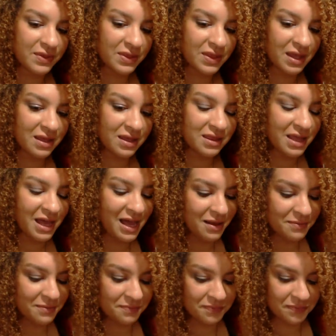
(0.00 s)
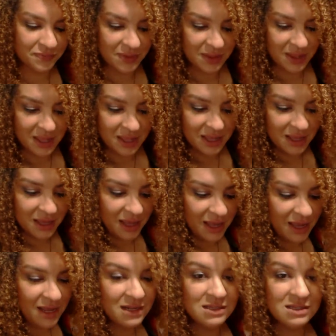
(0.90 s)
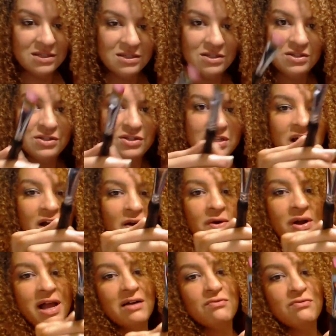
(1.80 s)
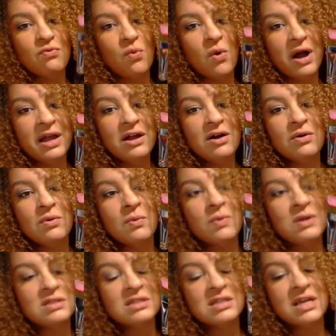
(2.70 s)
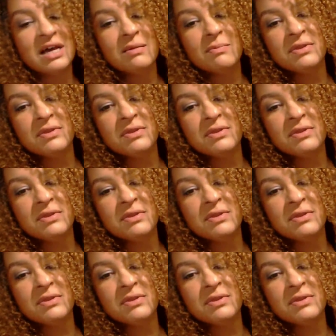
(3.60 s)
Like that. And you see how I have white on one side,